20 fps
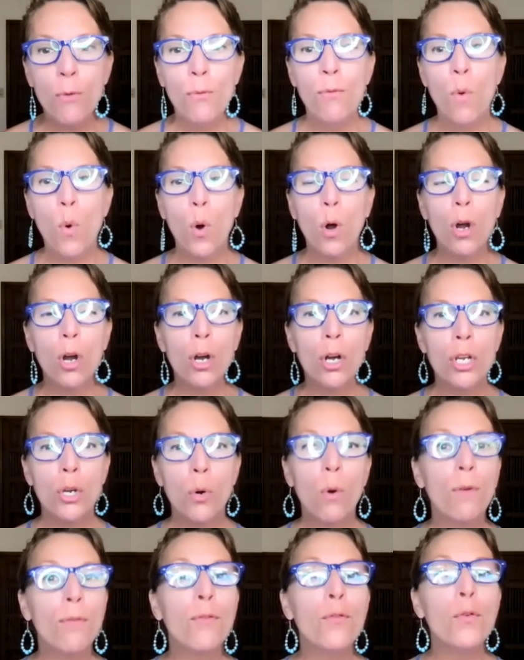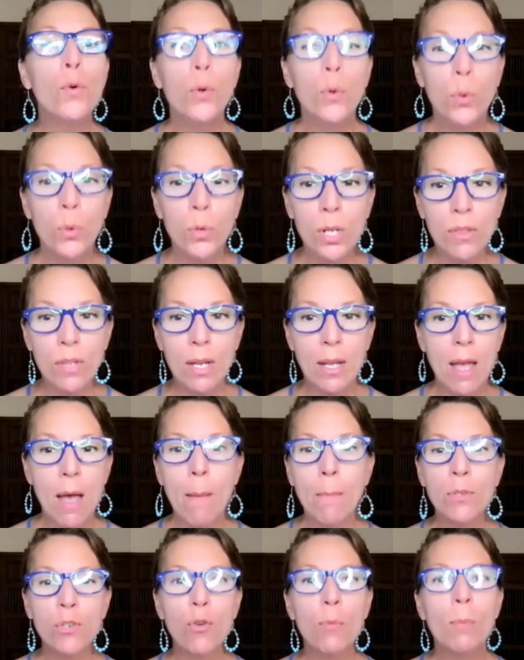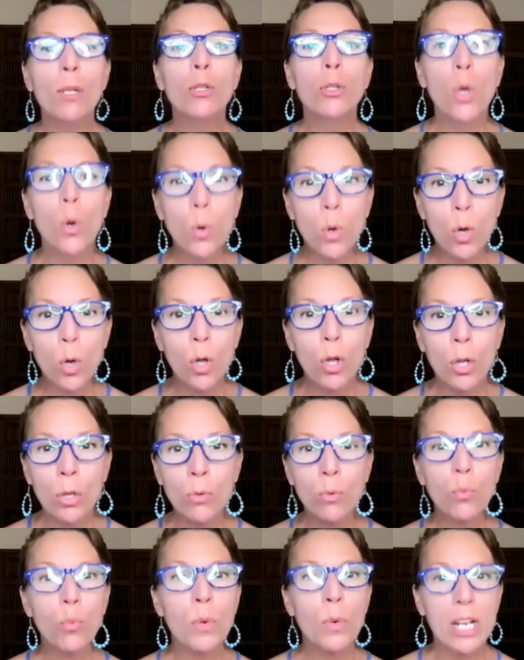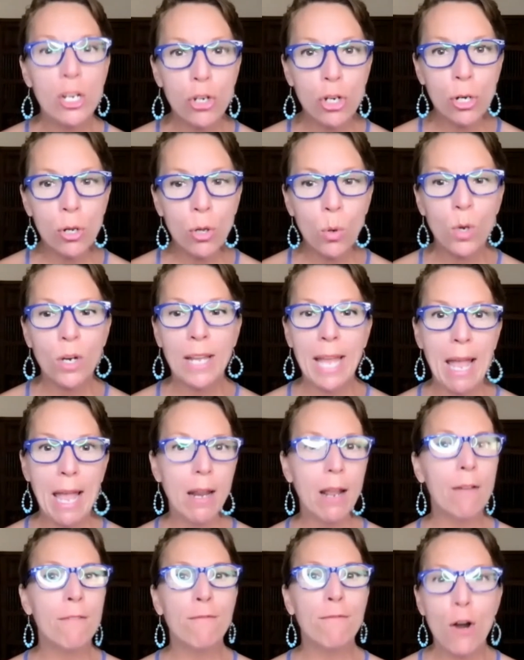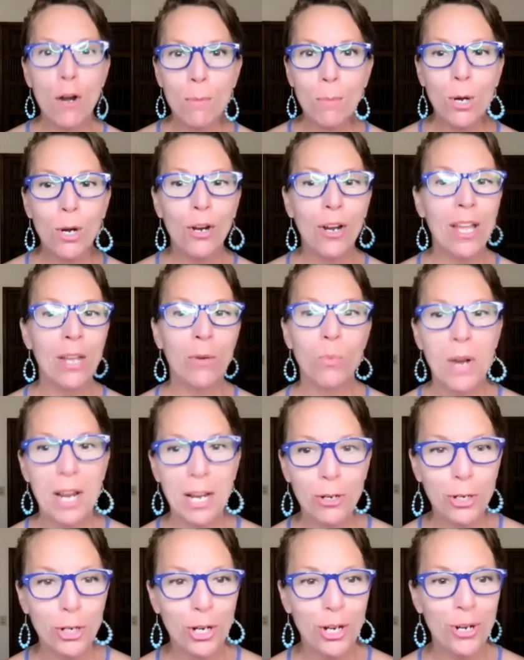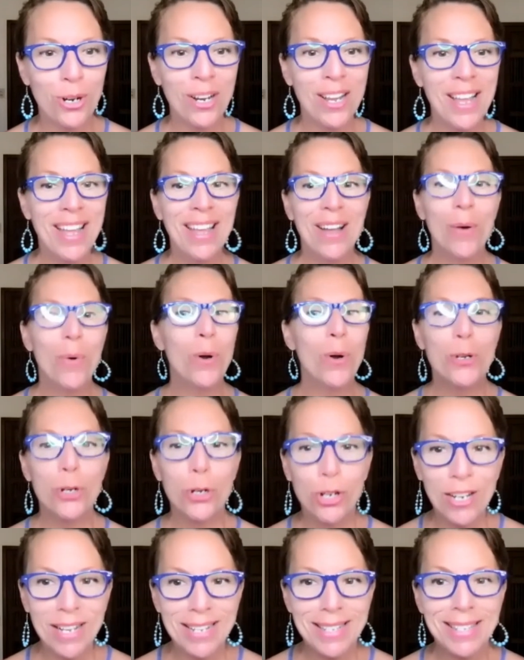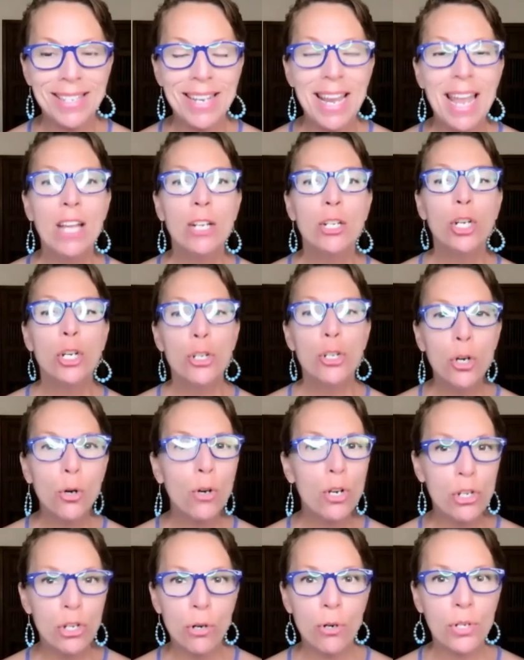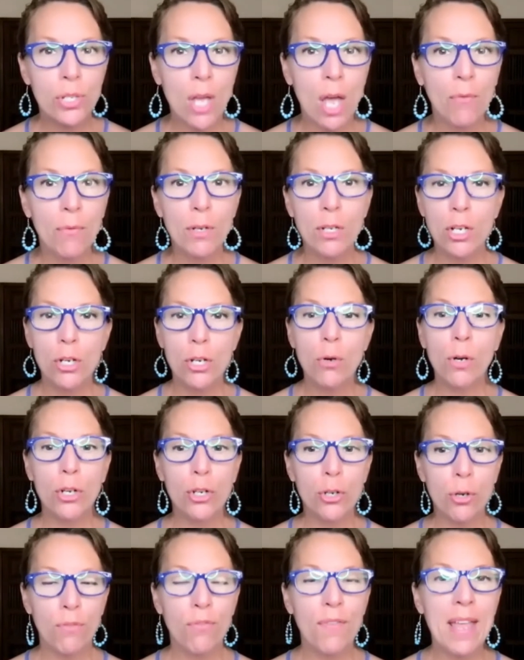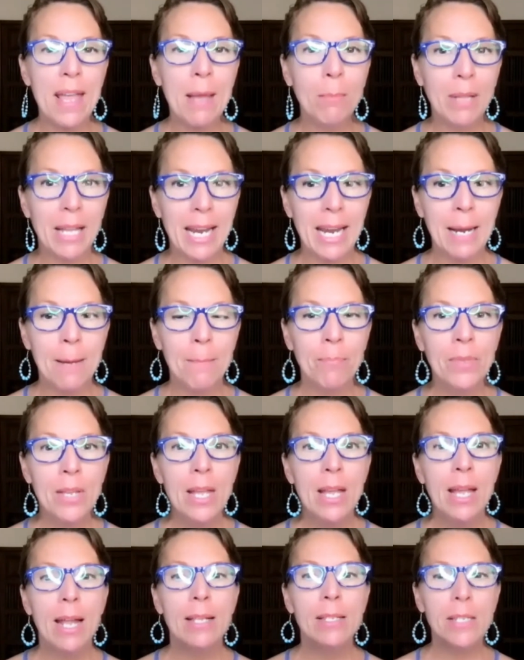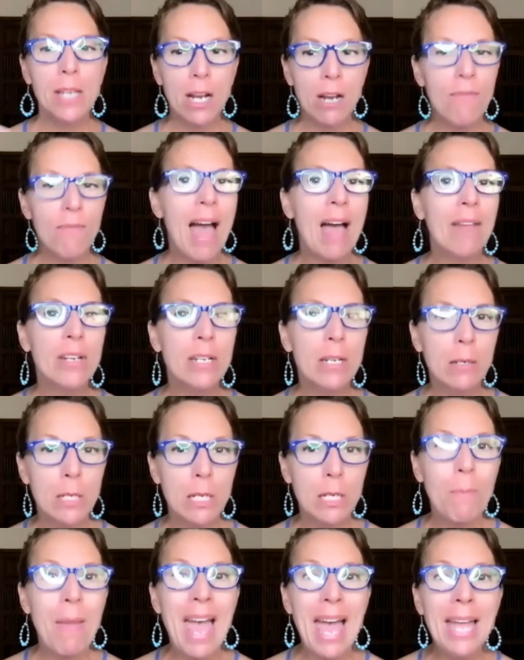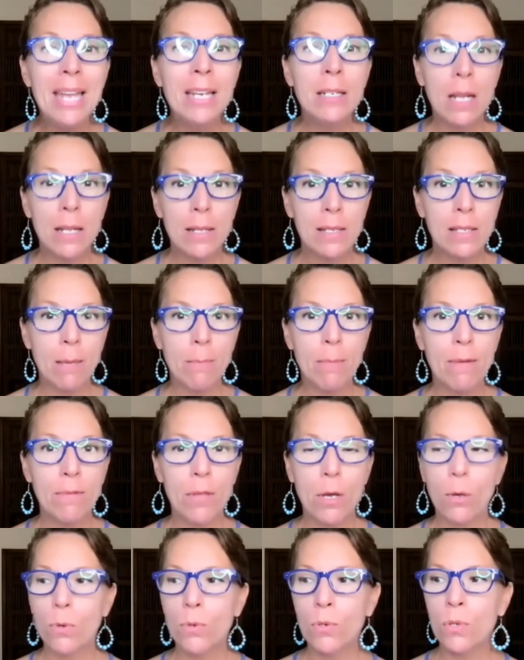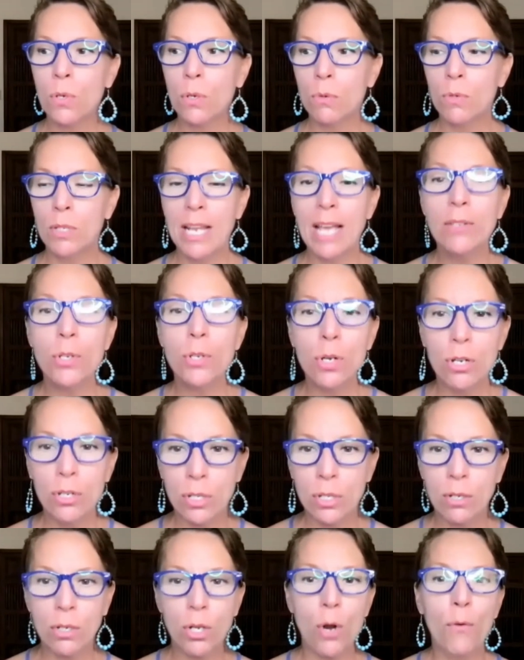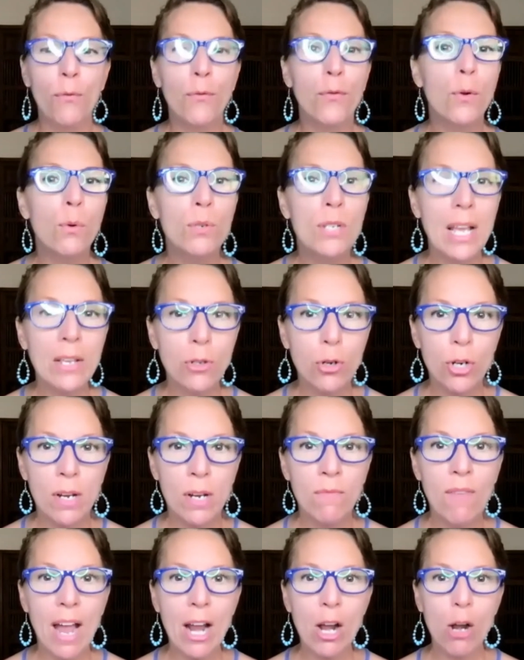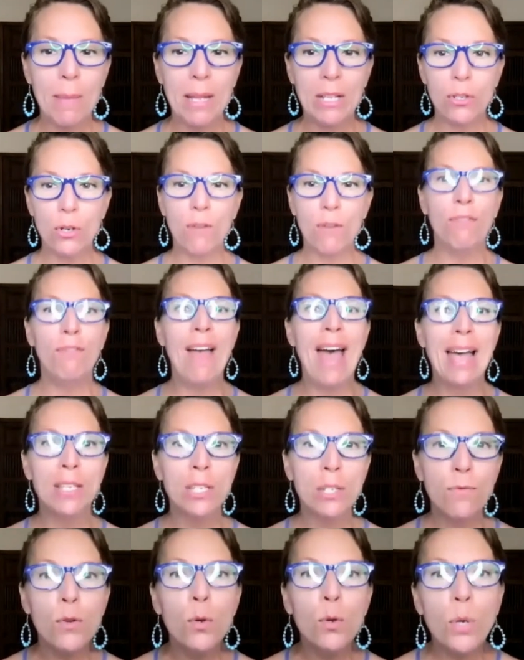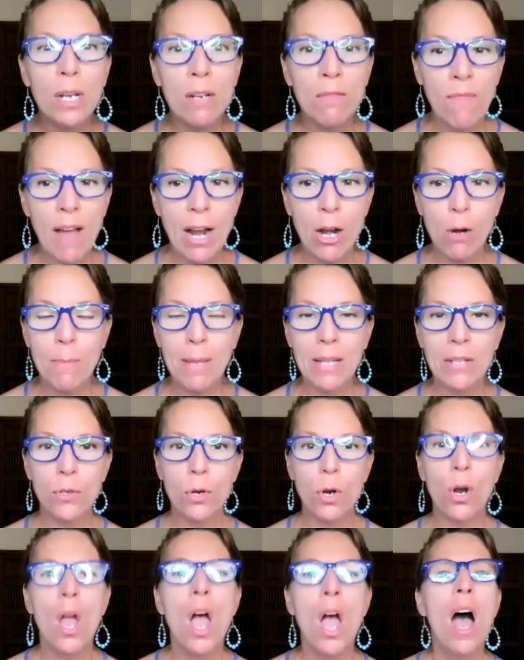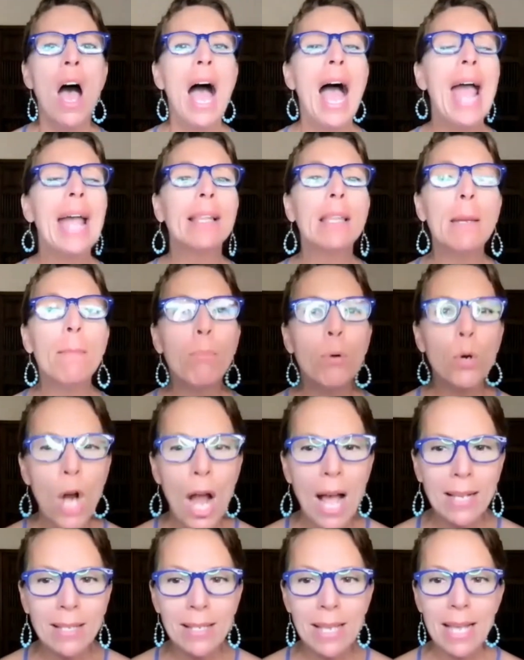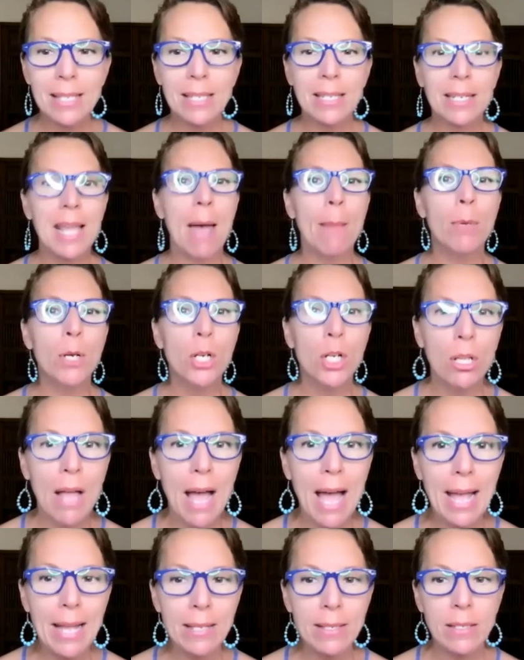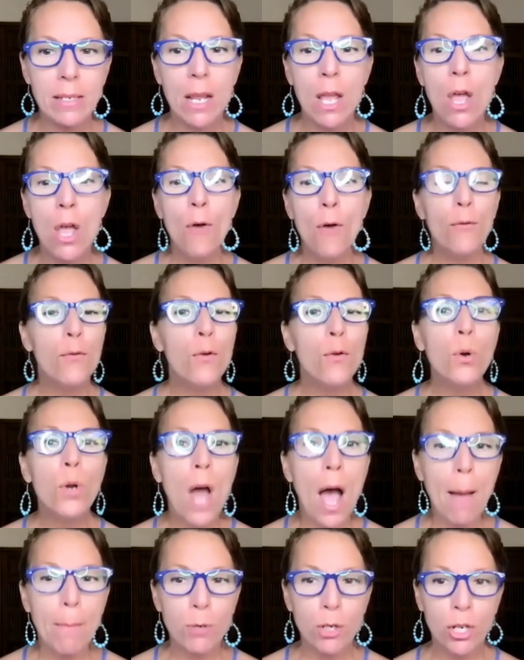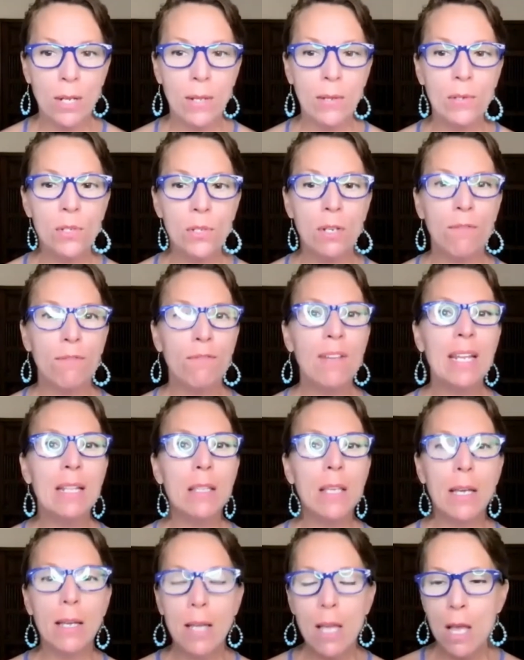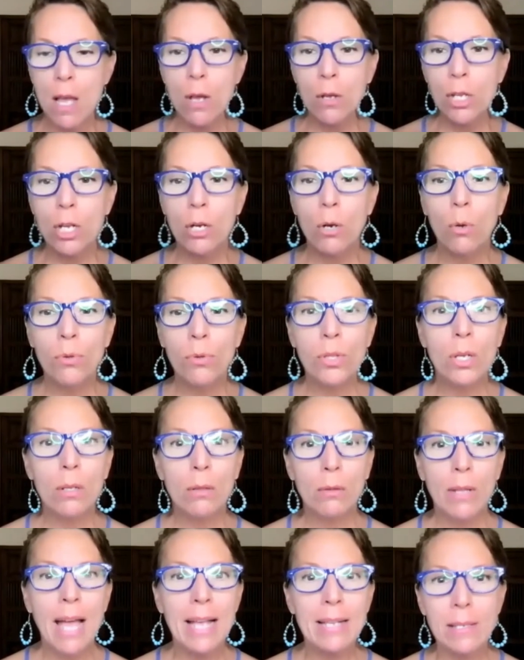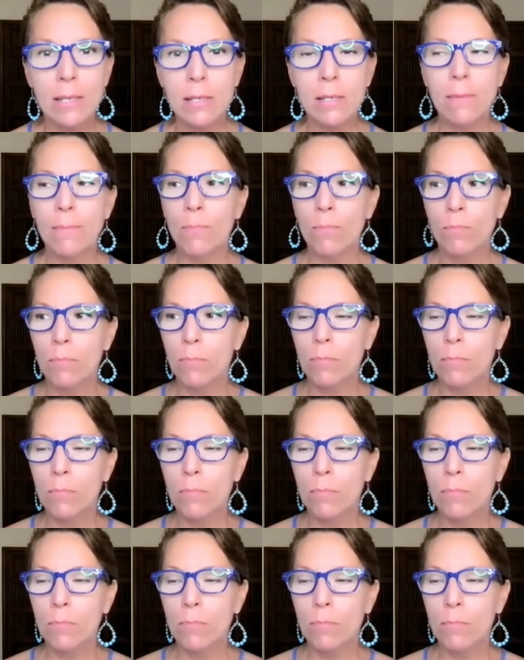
for your food that comes from a local, regional, organic farmer and rancher, orchardist, to nourish yourself and to nourish your family, instead of having to depend on some of those deserts, food desert environments or fast food environments or highly processed, chemicalized food options to feed the, the less